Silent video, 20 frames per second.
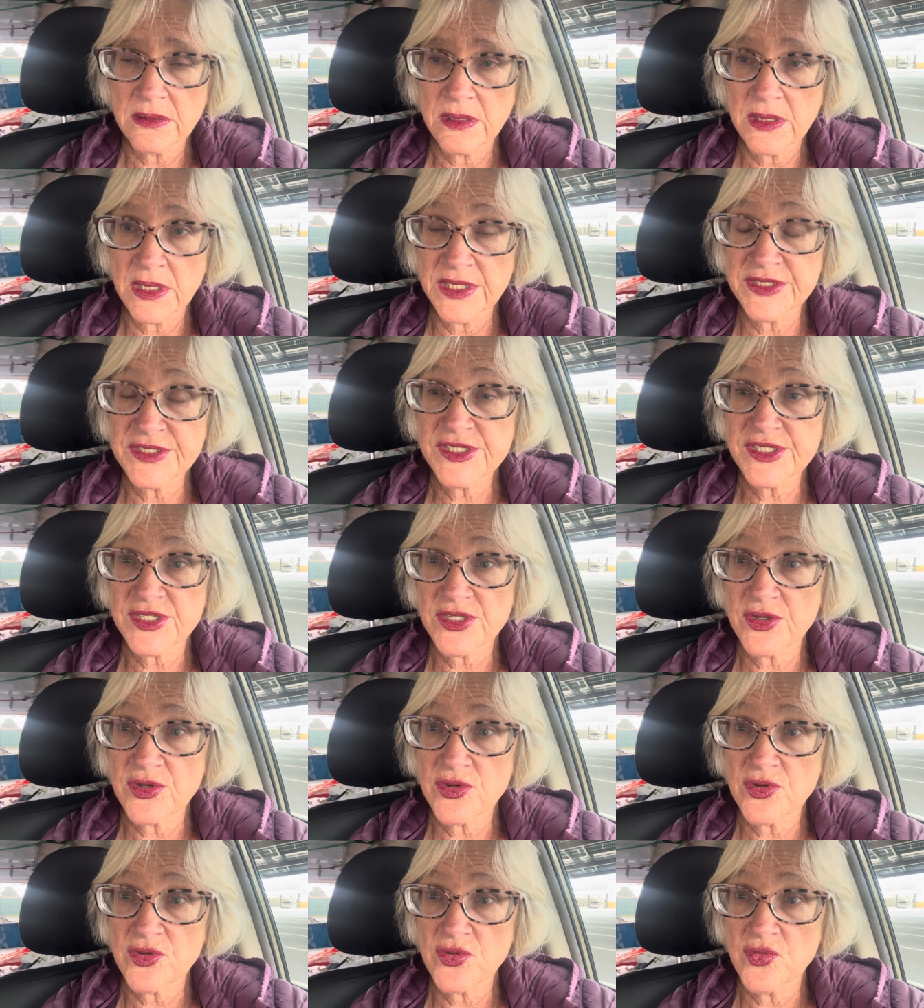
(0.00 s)
And
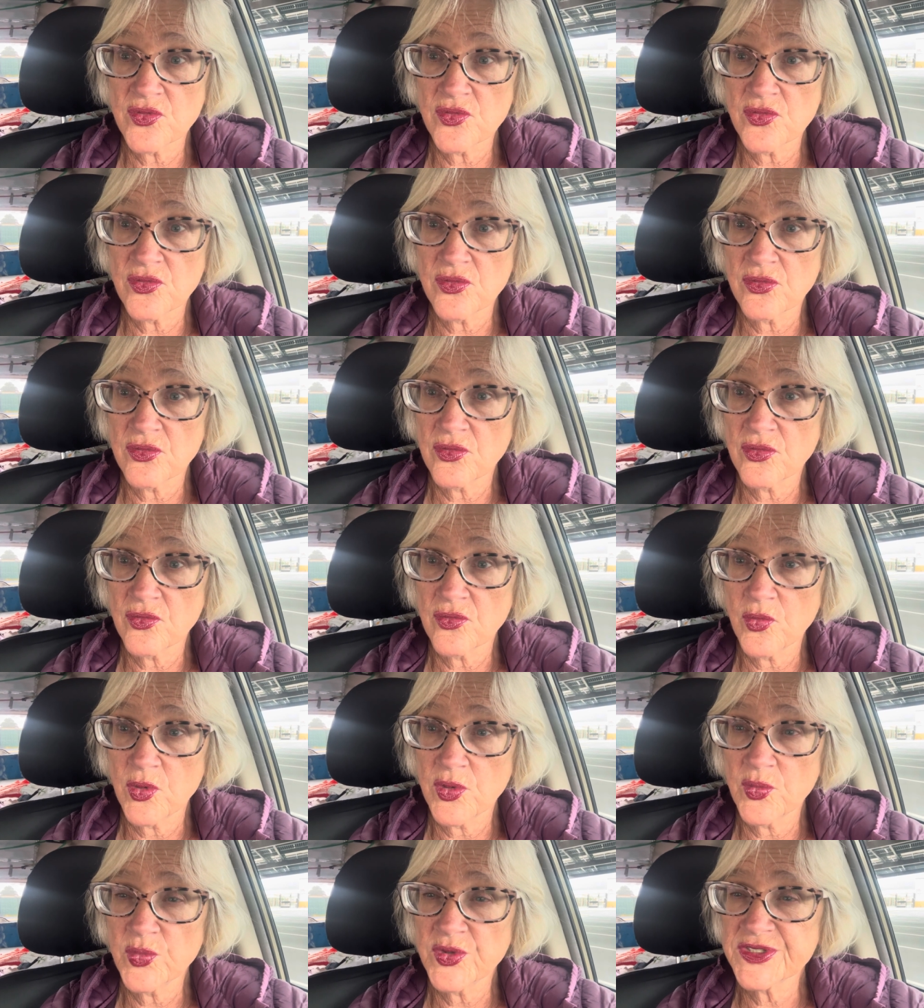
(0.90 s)
so
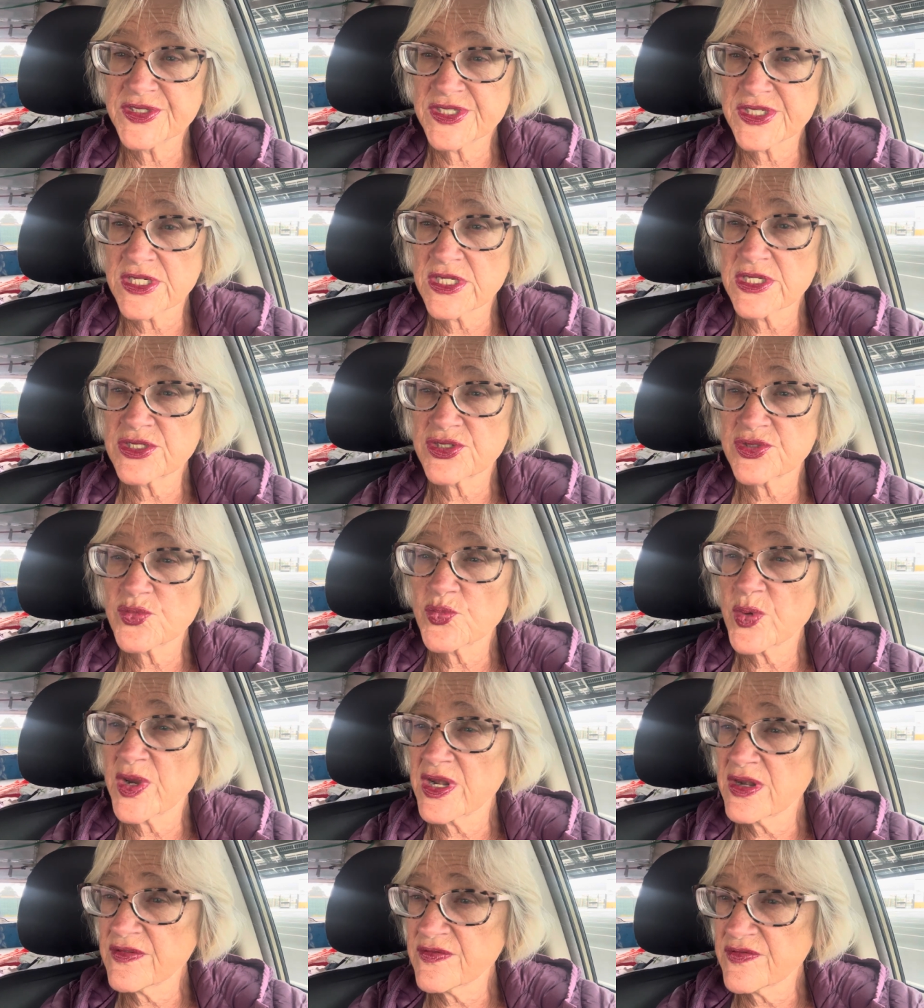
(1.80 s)
when we start to
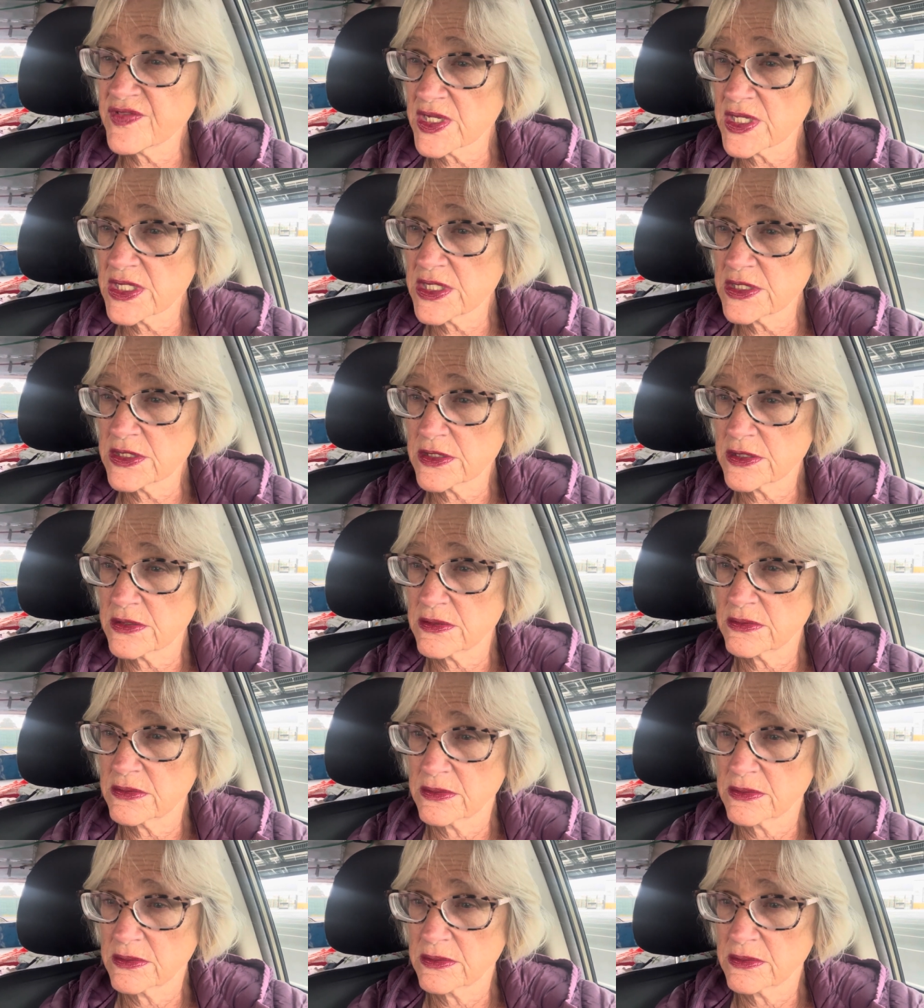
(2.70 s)
renovate